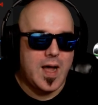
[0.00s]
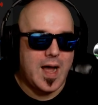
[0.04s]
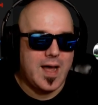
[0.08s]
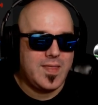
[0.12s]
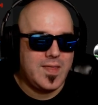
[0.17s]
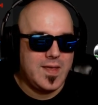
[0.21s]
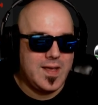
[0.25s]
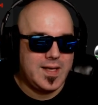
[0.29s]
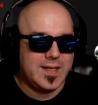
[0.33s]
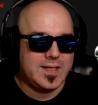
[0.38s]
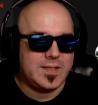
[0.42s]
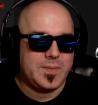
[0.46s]
I
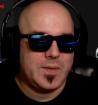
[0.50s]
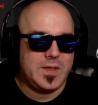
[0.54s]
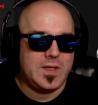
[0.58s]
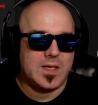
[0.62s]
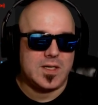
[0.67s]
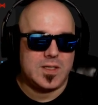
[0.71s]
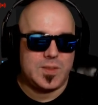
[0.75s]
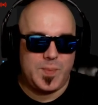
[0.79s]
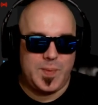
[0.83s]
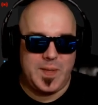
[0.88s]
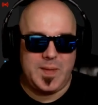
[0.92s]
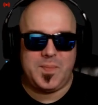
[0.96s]
think it's
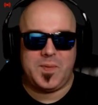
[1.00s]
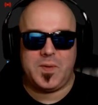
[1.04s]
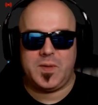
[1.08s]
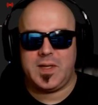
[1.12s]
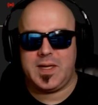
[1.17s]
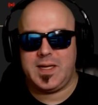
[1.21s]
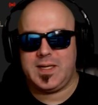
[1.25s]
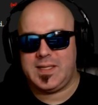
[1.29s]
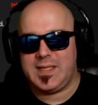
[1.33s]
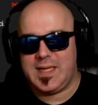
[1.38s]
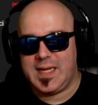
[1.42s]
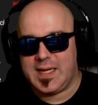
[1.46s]
because people
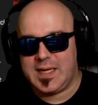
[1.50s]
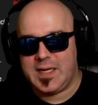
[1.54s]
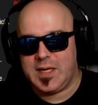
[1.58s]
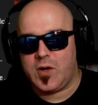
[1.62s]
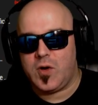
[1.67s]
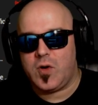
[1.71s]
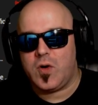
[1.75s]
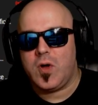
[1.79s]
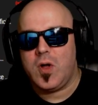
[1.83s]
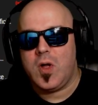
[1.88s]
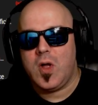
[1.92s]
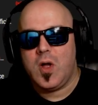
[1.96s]
like
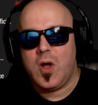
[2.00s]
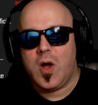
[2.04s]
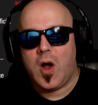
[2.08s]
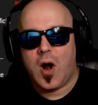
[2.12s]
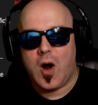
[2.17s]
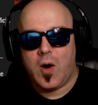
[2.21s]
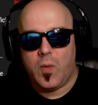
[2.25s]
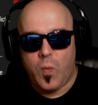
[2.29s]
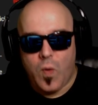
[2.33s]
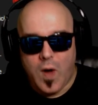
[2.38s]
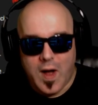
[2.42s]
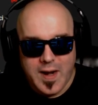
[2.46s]
Daniel
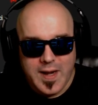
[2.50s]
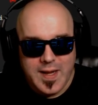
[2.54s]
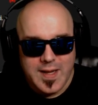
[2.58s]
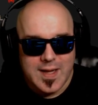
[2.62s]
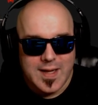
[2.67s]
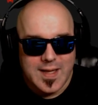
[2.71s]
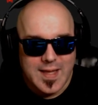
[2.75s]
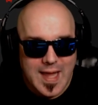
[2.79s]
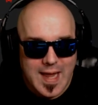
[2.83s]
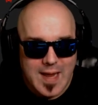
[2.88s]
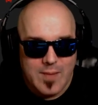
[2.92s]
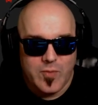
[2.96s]
are wanting
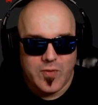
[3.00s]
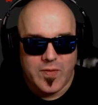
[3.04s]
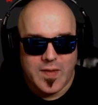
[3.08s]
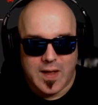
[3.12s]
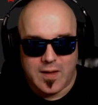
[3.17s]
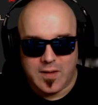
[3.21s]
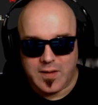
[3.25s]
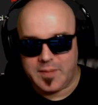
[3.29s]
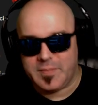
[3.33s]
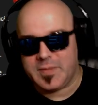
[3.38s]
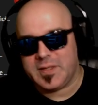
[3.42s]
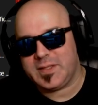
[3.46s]
a game
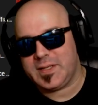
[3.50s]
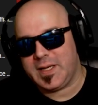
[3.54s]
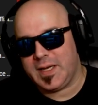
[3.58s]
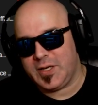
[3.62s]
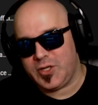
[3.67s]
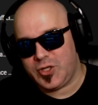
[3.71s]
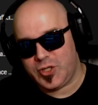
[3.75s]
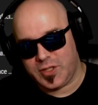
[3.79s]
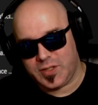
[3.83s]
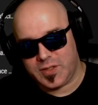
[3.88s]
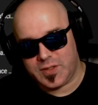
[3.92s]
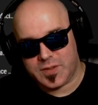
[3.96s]
without
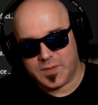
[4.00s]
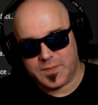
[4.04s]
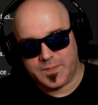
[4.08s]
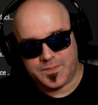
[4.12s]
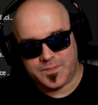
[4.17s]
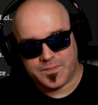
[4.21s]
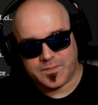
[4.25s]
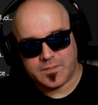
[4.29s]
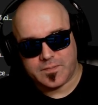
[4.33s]
limitations.